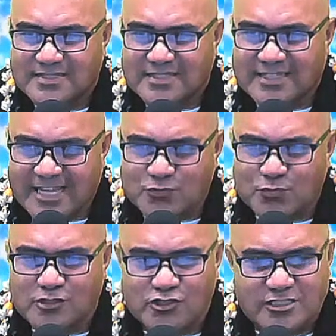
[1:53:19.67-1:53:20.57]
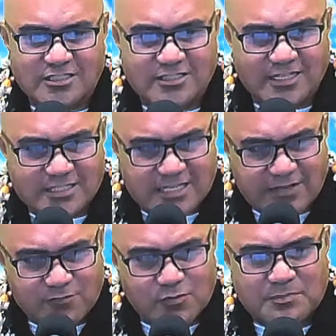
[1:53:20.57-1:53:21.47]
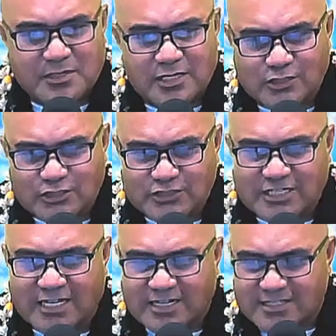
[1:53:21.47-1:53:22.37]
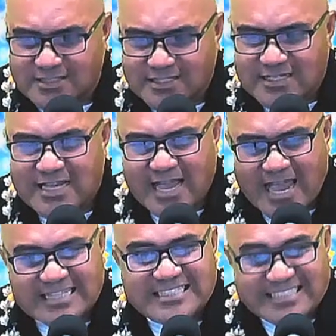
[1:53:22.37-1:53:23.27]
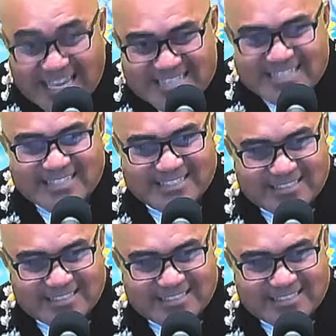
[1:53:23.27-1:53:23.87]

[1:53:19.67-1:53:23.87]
And that's what Jesus said, give what belongs to God and take